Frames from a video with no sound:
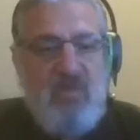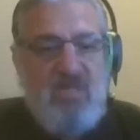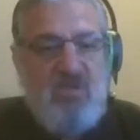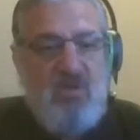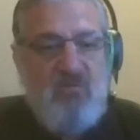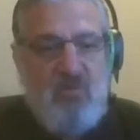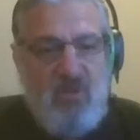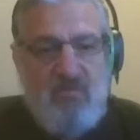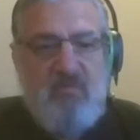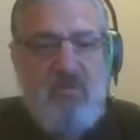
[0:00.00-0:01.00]
software
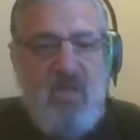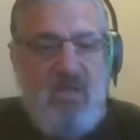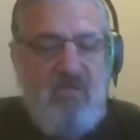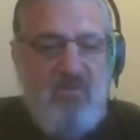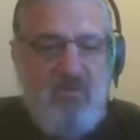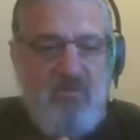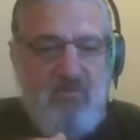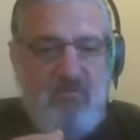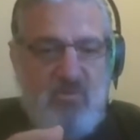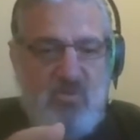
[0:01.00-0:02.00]
on. I have the
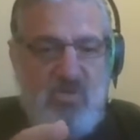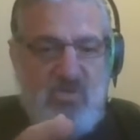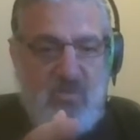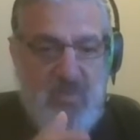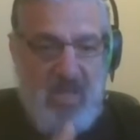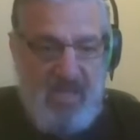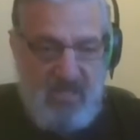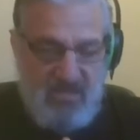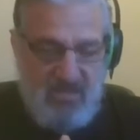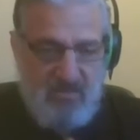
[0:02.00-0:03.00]
virtualization
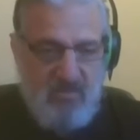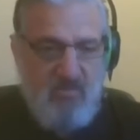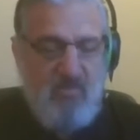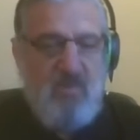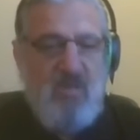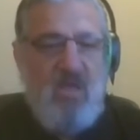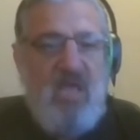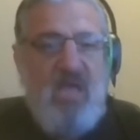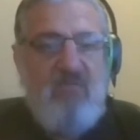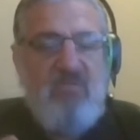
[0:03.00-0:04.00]
appliance, I
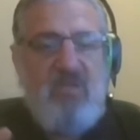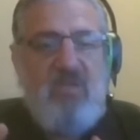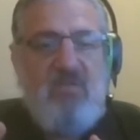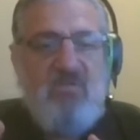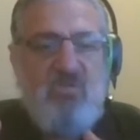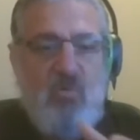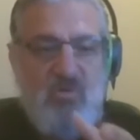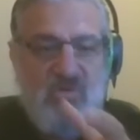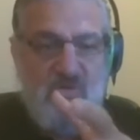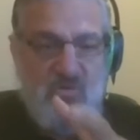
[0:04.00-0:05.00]
have the
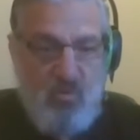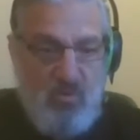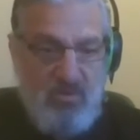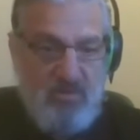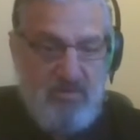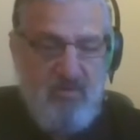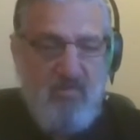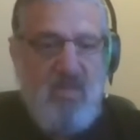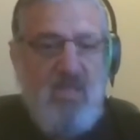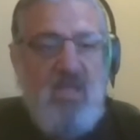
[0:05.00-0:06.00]
storage controller,
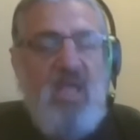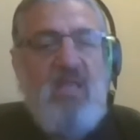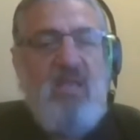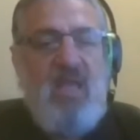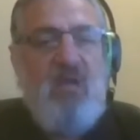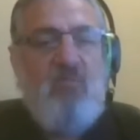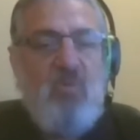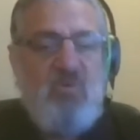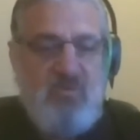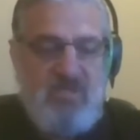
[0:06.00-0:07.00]
and now
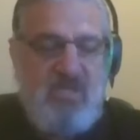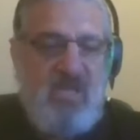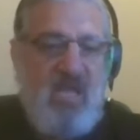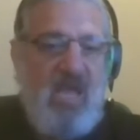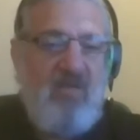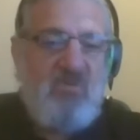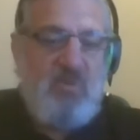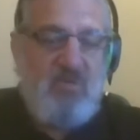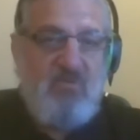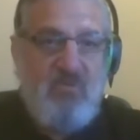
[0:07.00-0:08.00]
most recently I have
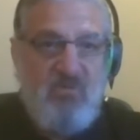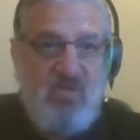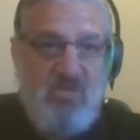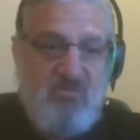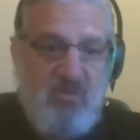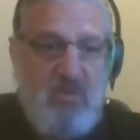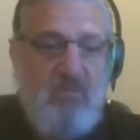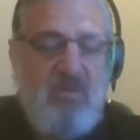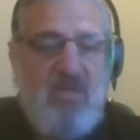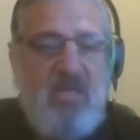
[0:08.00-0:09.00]
Spectrum Virtualized for the
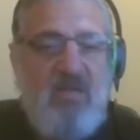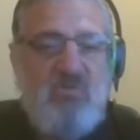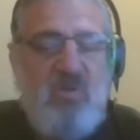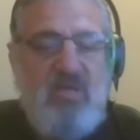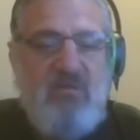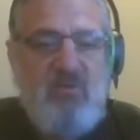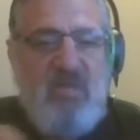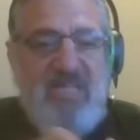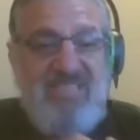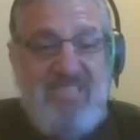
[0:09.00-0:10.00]
public cloud. So I can run
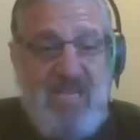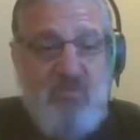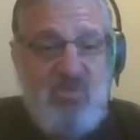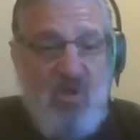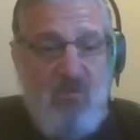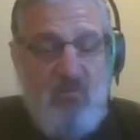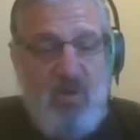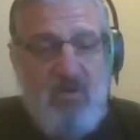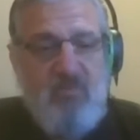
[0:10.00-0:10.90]
that same software